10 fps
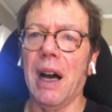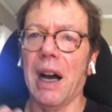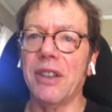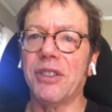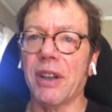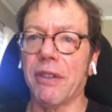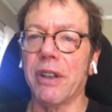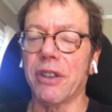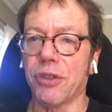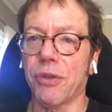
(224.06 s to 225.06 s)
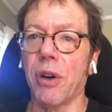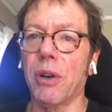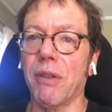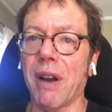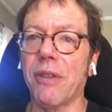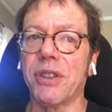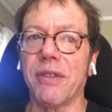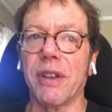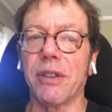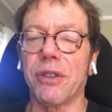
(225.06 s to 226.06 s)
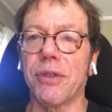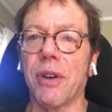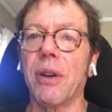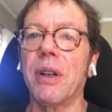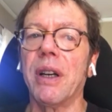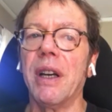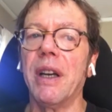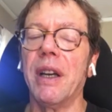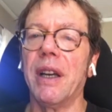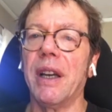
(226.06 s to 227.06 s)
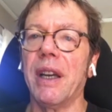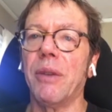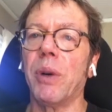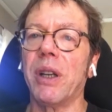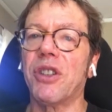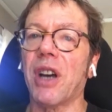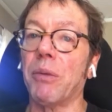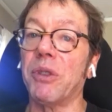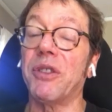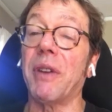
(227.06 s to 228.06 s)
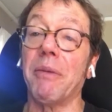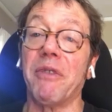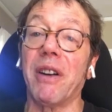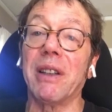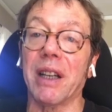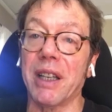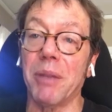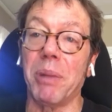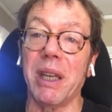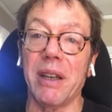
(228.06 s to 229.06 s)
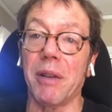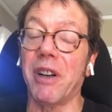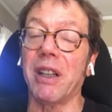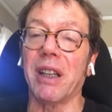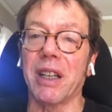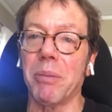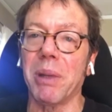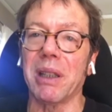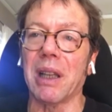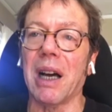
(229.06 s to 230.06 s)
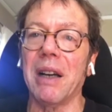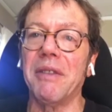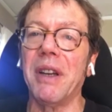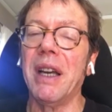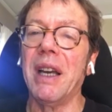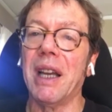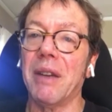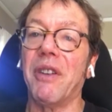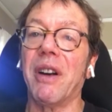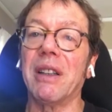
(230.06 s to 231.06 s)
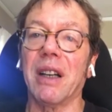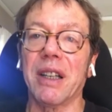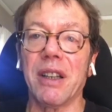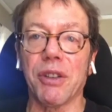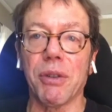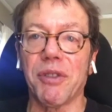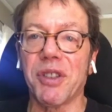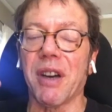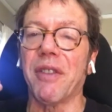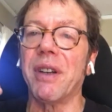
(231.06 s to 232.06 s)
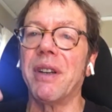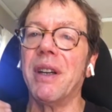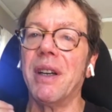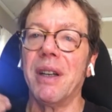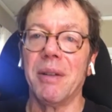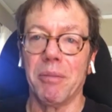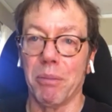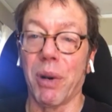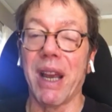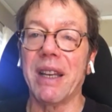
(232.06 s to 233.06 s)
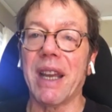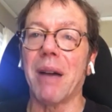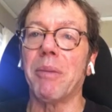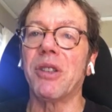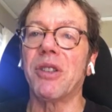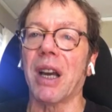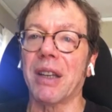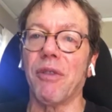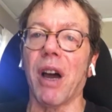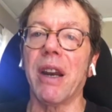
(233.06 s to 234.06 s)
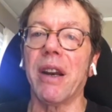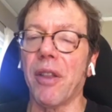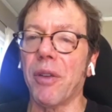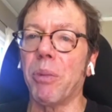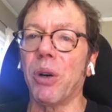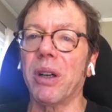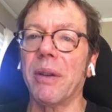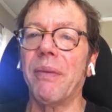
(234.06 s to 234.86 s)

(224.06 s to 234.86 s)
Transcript: I suffered a stroke, a rather severe stroke, in which I'm very lucky to be here. I'm very lucky to be alive. I'm very lucky not to have suffered brain damage. I can write another book.